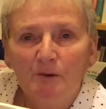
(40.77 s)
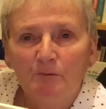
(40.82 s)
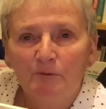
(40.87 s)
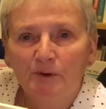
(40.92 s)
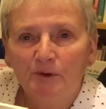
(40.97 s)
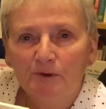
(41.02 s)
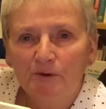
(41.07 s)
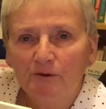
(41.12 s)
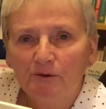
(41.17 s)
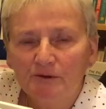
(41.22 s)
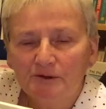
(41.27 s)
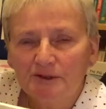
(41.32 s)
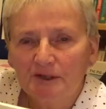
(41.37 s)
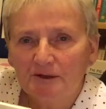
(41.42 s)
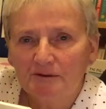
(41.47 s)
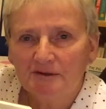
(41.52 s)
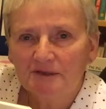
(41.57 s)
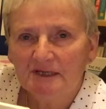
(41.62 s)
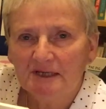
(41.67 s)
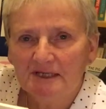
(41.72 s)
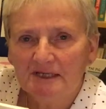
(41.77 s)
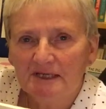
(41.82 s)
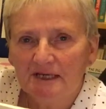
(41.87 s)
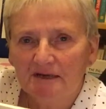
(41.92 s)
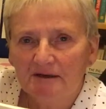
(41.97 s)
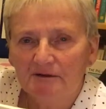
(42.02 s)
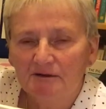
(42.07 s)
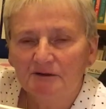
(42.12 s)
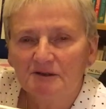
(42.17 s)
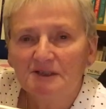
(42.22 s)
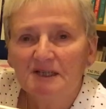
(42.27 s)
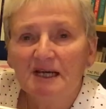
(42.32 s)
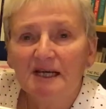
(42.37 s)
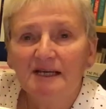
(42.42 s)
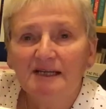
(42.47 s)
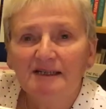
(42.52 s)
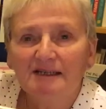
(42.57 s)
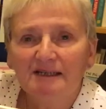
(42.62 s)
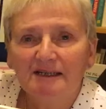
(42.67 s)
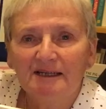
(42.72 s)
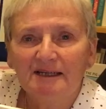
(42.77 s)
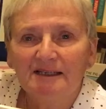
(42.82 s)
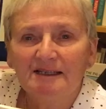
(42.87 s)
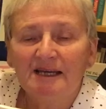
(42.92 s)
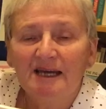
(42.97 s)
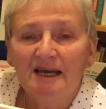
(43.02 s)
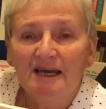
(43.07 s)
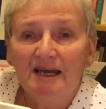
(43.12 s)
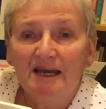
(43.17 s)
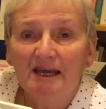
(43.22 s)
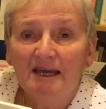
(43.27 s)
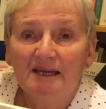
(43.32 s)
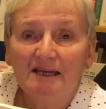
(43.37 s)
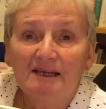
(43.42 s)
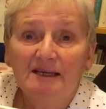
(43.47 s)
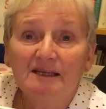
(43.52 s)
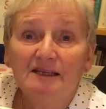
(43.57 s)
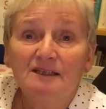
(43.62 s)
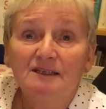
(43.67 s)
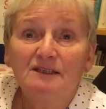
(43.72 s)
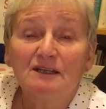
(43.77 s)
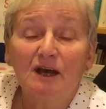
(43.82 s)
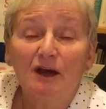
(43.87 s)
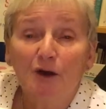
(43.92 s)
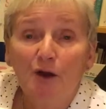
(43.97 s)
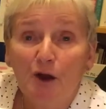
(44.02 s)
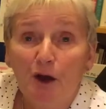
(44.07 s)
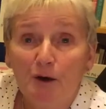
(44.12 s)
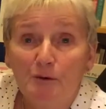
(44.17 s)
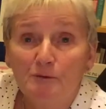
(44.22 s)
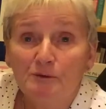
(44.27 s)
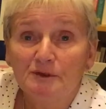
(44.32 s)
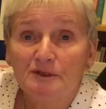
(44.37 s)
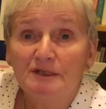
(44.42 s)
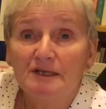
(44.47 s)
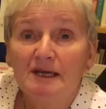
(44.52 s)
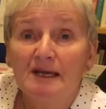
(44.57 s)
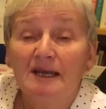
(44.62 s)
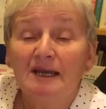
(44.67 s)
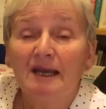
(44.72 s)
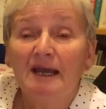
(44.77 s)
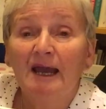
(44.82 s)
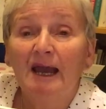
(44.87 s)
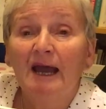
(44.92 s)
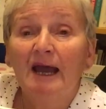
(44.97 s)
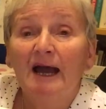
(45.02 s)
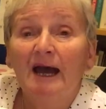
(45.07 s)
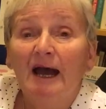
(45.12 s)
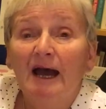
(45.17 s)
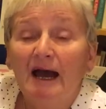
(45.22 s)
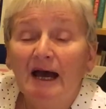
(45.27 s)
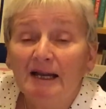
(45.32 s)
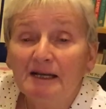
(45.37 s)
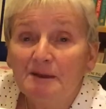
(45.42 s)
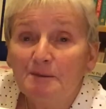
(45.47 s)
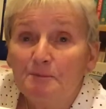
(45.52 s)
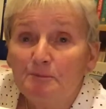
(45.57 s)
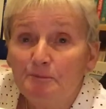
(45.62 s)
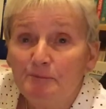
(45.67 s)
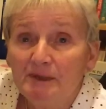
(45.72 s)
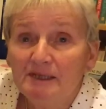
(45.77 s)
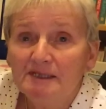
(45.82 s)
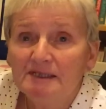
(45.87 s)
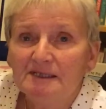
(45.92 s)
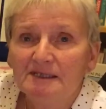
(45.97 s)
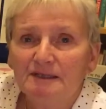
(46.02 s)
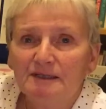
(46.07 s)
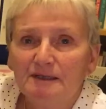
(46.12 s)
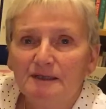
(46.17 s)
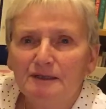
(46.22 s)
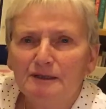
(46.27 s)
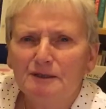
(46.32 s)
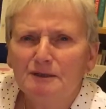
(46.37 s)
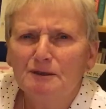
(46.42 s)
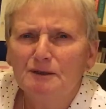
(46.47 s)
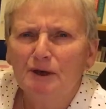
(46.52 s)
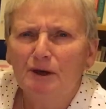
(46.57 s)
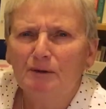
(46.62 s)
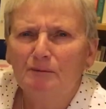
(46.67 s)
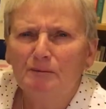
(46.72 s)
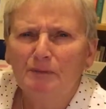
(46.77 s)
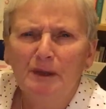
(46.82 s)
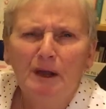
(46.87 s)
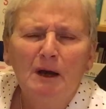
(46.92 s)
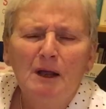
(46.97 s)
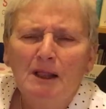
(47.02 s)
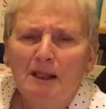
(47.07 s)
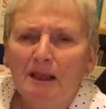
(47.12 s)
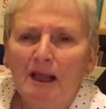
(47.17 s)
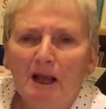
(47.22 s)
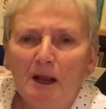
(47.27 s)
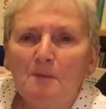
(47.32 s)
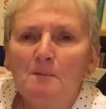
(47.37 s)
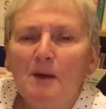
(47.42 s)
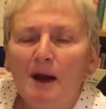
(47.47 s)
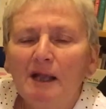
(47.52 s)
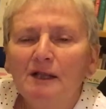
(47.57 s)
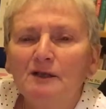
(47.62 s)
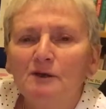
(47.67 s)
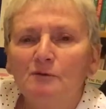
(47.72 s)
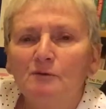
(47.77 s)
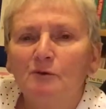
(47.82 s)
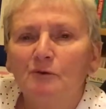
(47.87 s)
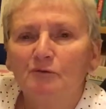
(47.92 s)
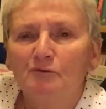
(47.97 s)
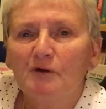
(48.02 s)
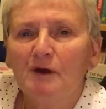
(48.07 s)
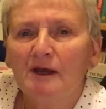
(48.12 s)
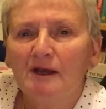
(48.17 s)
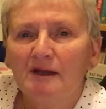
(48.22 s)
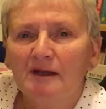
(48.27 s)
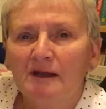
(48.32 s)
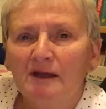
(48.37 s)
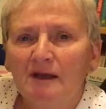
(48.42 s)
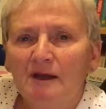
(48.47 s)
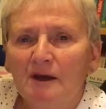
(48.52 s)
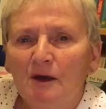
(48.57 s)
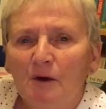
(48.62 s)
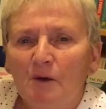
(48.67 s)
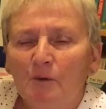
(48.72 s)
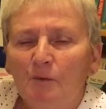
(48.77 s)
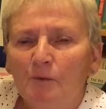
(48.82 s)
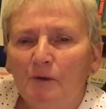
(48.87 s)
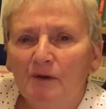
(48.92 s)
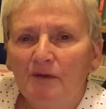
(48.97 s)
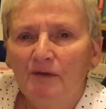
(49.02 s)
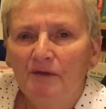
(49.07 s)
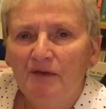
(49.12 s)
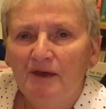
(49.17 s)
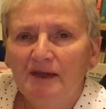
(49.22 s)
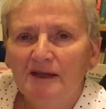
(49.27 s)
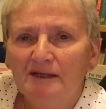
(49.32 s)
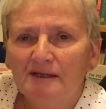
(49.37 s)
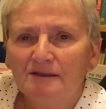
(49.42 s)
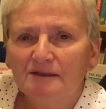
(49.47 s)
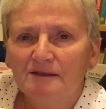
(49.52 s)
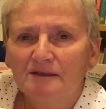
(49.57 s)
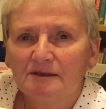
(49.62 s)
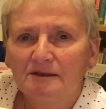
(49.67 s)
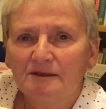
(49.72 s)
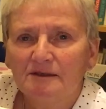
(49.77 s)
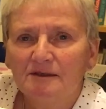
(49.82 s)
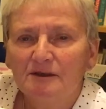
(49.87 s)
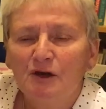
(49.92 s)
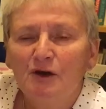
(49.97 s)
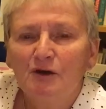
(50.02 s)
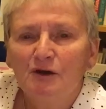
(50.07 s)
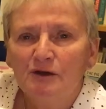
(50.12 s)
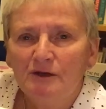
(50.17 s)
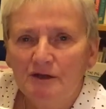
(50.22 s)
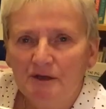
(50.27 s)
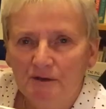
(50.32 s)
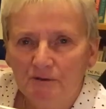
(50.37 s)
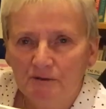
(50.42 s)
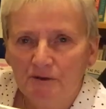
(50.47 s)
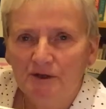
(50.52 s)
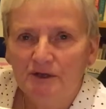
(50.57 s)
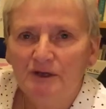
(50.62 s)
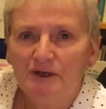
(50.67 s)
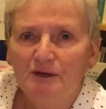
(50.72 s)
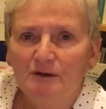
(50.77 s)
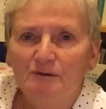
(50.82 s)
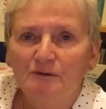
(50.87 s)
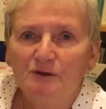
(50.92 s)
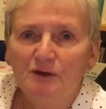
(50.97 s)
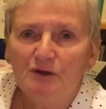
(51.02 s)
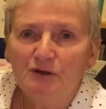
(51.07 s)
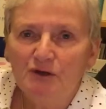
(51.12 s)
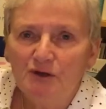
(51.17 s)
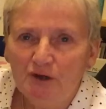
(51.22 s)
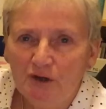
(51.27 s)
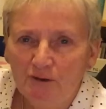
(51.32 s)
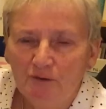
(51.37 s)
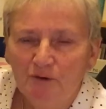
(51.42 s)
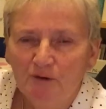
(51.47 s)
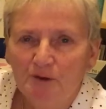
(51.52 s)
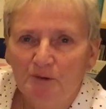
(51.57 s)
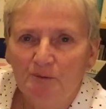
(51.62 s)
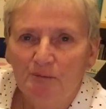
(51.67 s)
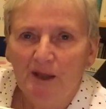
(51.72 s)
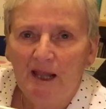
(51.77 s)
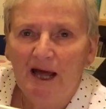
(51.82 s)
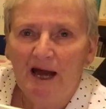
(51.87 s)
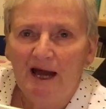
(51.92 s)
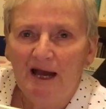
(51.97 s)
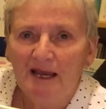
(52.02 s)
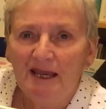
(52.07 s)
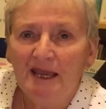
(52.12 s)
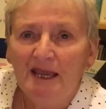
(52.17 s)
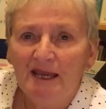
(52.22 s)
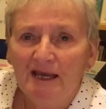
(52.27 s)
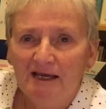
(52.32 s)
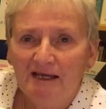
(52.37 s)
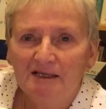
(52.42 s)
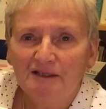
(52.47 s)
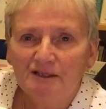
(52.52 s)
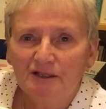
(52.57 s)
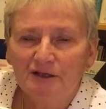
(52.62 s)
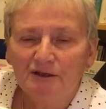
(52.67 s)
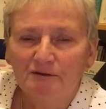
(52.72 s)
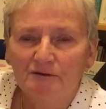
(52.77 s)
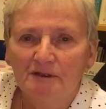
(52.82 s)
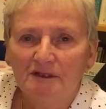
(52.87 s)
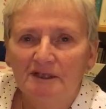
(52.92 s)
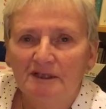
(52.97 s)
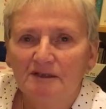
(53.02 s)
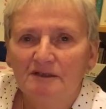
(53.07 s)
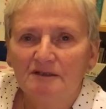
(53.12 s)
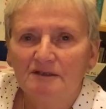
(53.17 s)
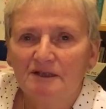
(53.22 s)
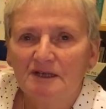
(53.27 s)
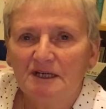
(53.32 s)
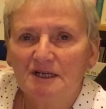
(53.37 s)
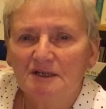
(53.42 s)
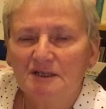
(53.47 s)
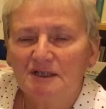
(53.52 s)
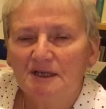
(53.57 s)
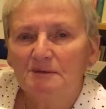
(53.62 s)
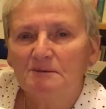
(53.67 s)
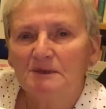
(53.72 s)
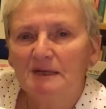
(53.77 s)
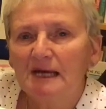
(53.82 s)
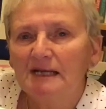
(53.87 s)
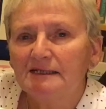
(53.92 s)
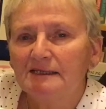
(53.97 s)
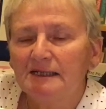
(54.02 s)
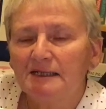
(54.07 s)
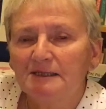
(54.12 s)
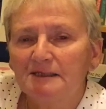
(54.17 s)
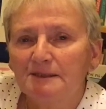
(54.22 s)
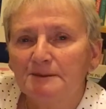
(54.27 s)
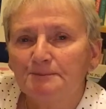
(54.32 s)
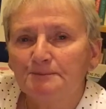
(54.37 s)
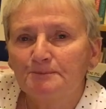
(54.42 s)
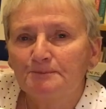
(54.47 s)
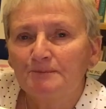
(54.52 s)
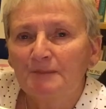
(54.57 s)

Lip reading: But also sitting alongside it is a coaching and a business, like a manual really, with things that you can use and you could apply into your leadership settings.